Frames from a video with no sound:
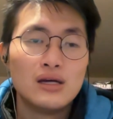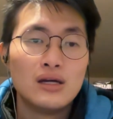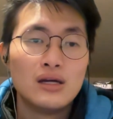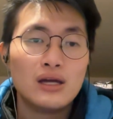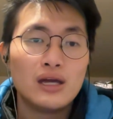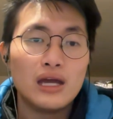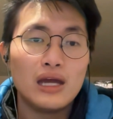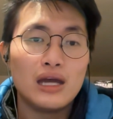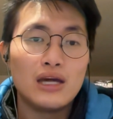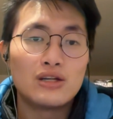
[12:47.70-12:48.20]

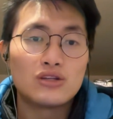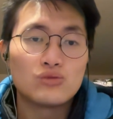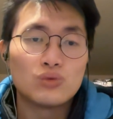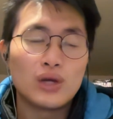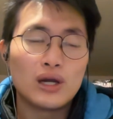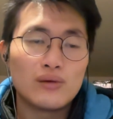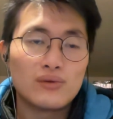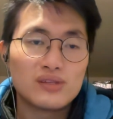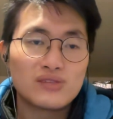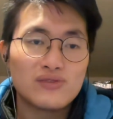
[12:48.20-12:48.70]
And we
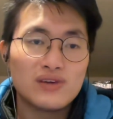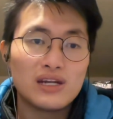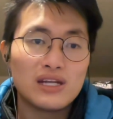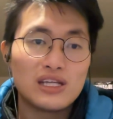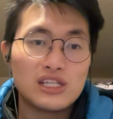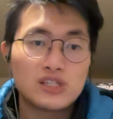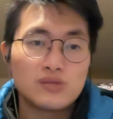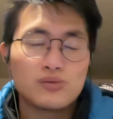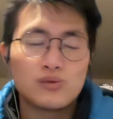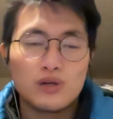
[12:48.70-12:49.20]
always find it
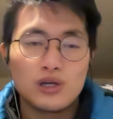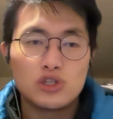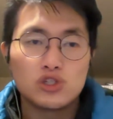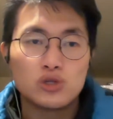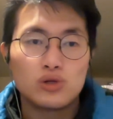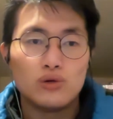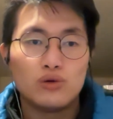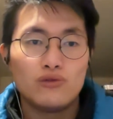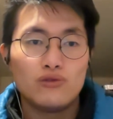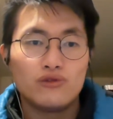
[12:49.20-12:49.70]

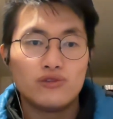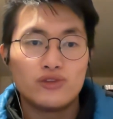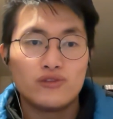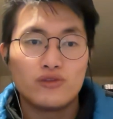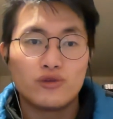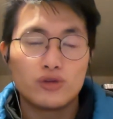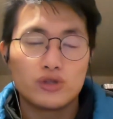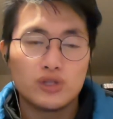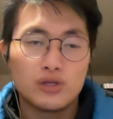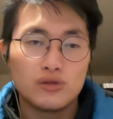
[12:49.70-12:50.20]
inspirational
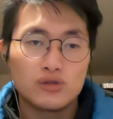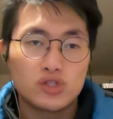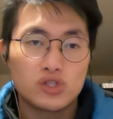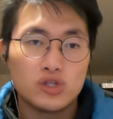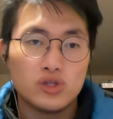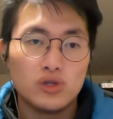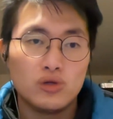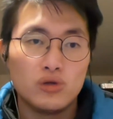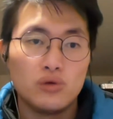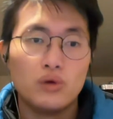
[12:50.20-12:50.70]
for those
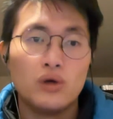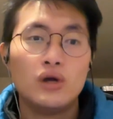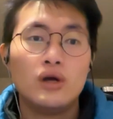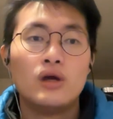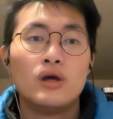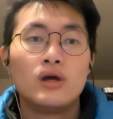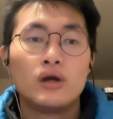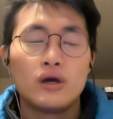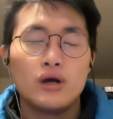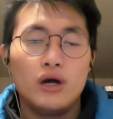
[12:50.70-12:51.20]
who
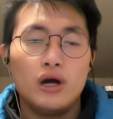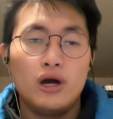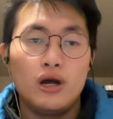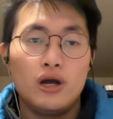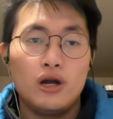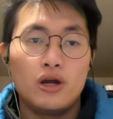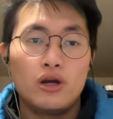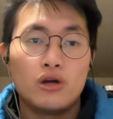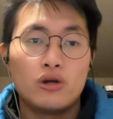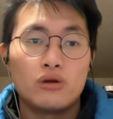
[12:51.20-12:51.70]

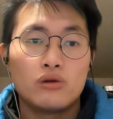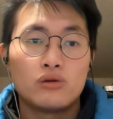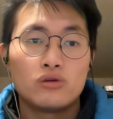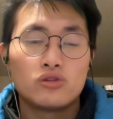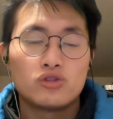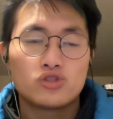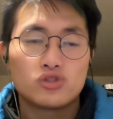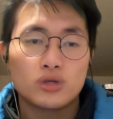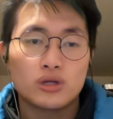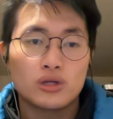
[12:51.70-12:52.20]
are
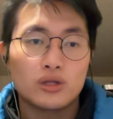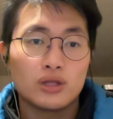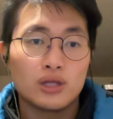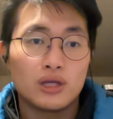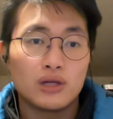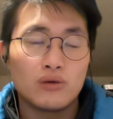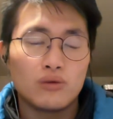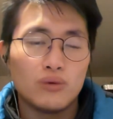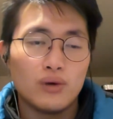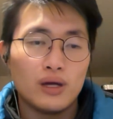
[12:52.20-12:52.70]

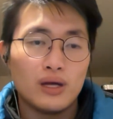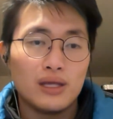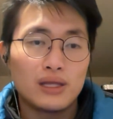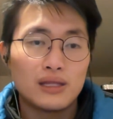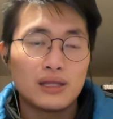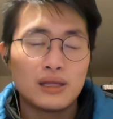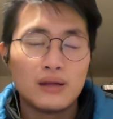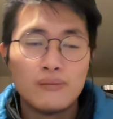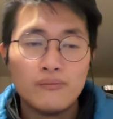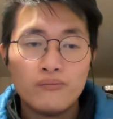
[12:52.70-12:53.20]
struggling with
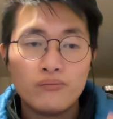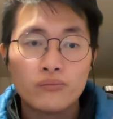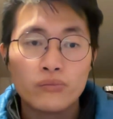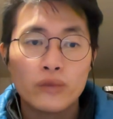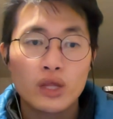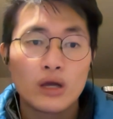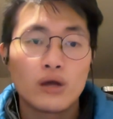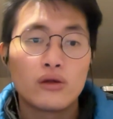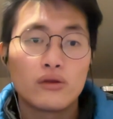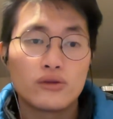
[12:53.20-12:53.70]

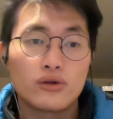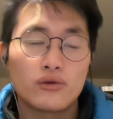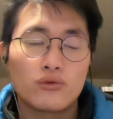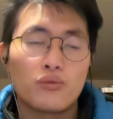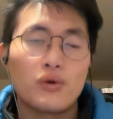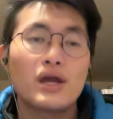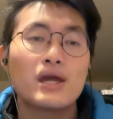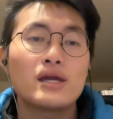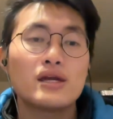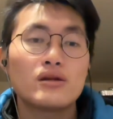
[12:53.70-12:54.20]
their
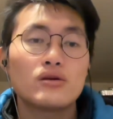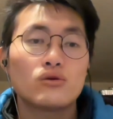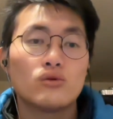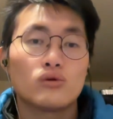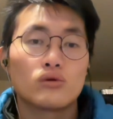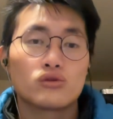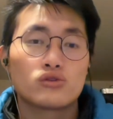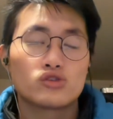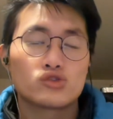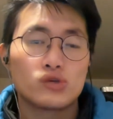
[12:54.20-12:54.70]
weight
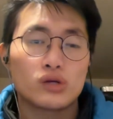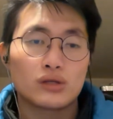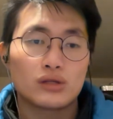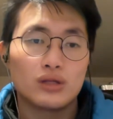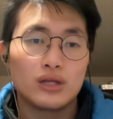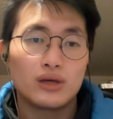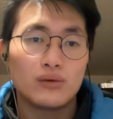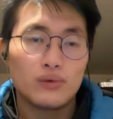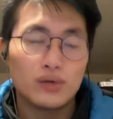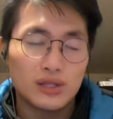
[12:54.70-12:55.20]
or
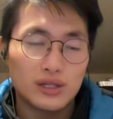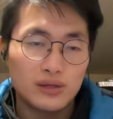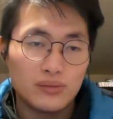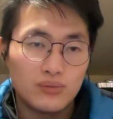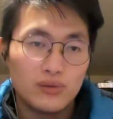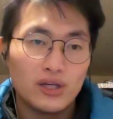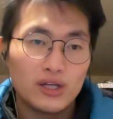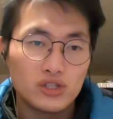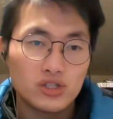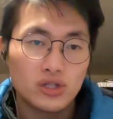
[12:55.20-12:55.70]
struggling with their
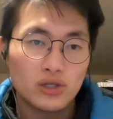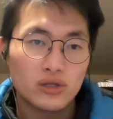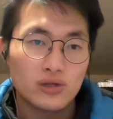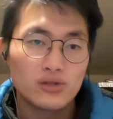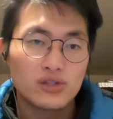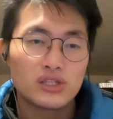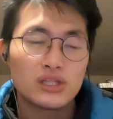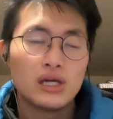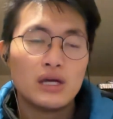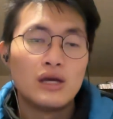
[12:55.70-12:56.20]
blood
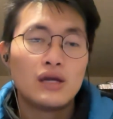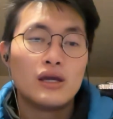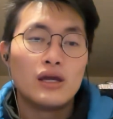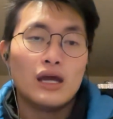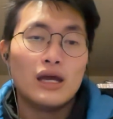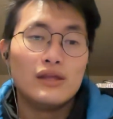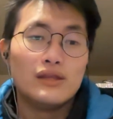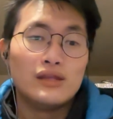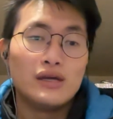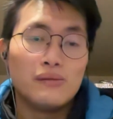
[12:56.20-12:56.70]
sugars,
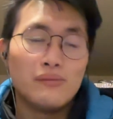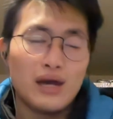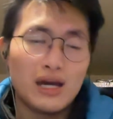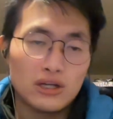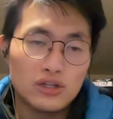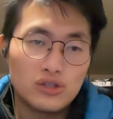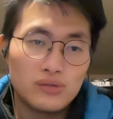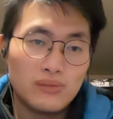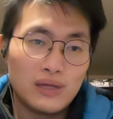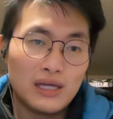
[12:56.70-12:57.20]
and them
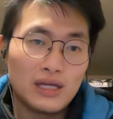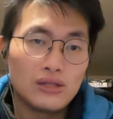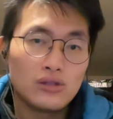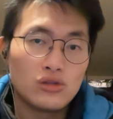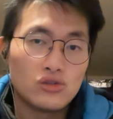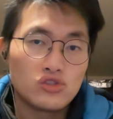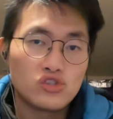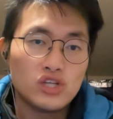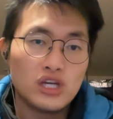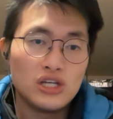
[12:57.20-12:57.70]
actually making
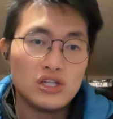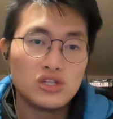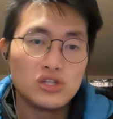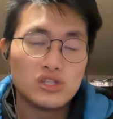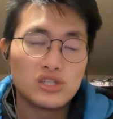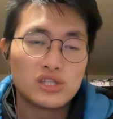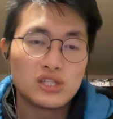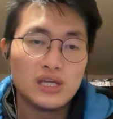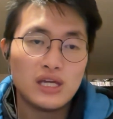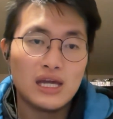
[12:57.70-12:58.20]
those
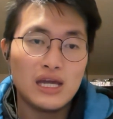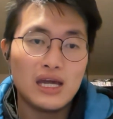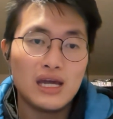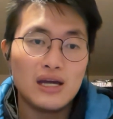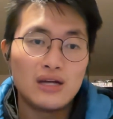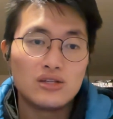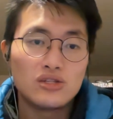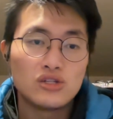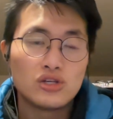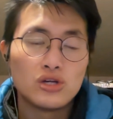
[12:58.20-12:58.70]
changes
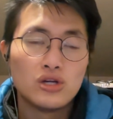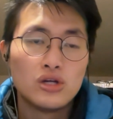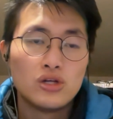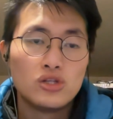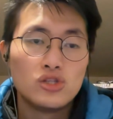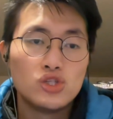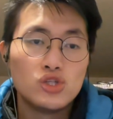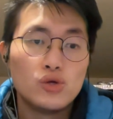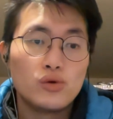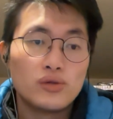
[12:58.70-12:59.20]
and
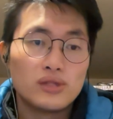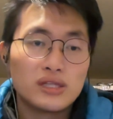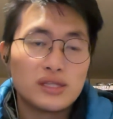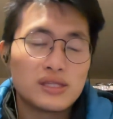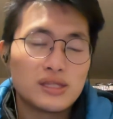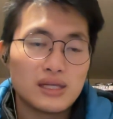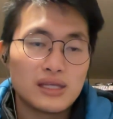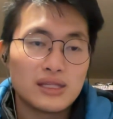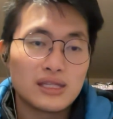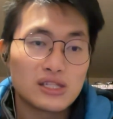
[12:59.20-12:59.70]
doing the
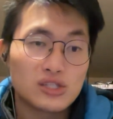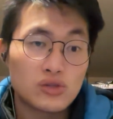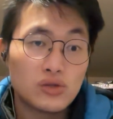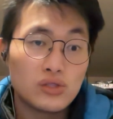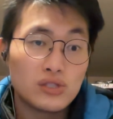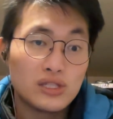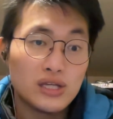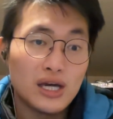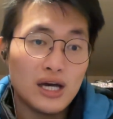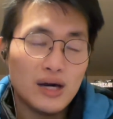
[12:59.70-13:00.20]
thing that's going
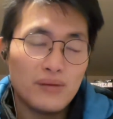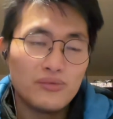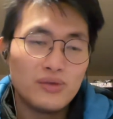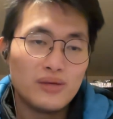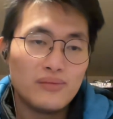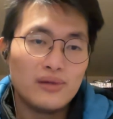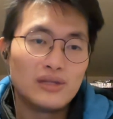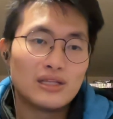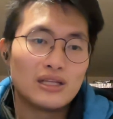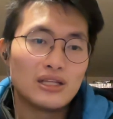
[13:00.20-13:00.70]
to help them
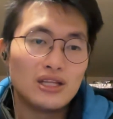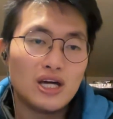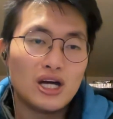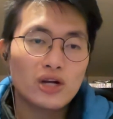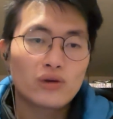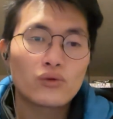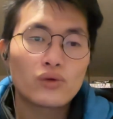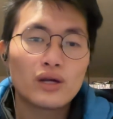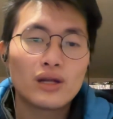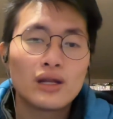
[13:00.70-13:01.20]
in the long
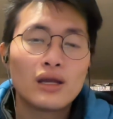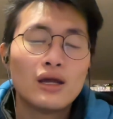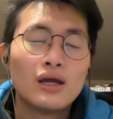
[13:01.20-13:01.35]
run.